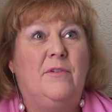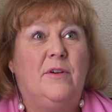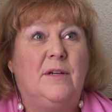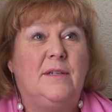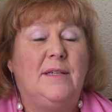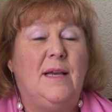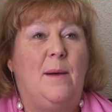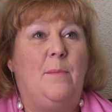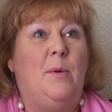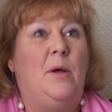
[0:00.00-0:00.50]
for
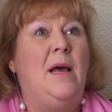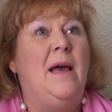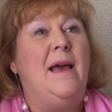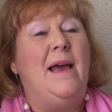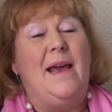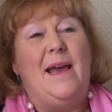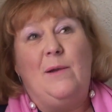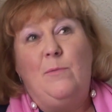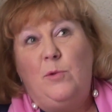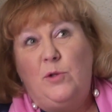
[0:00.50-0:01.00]
example,
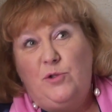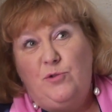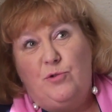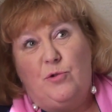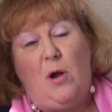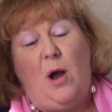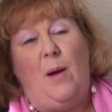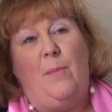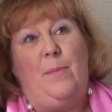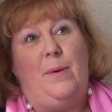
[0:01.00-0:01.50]
and will
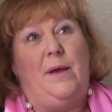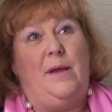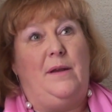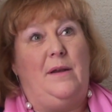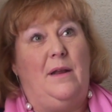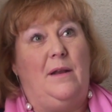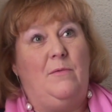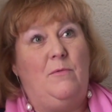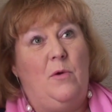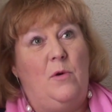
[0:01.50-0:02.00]
drop
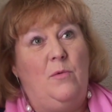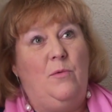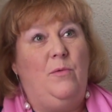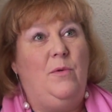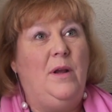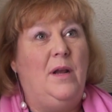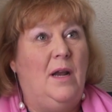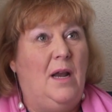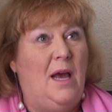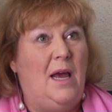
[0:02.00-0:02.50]
it and
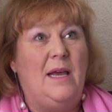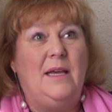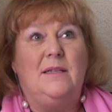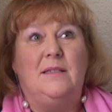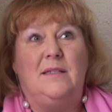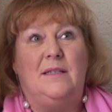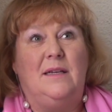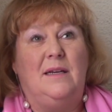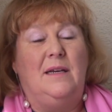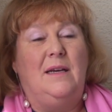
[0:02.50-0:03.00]
won't
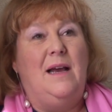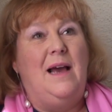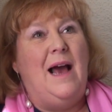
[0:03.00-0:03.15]
realize